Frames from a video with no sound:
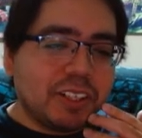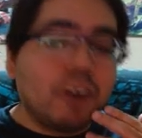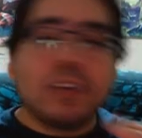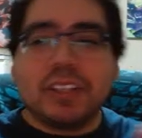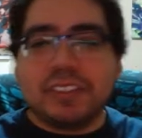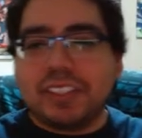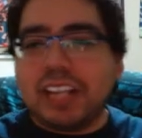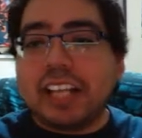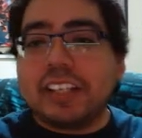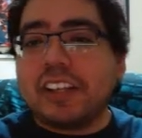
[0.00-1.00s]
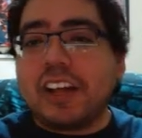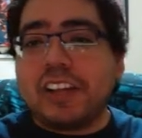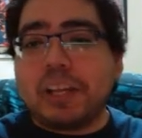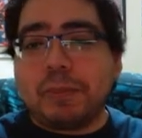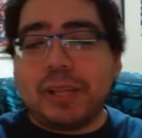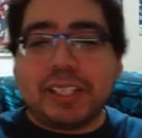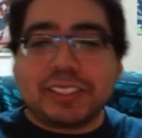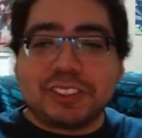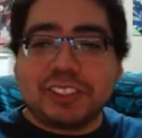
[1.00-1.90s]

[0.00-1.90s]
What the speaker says: Oh, and I did not like playing as her.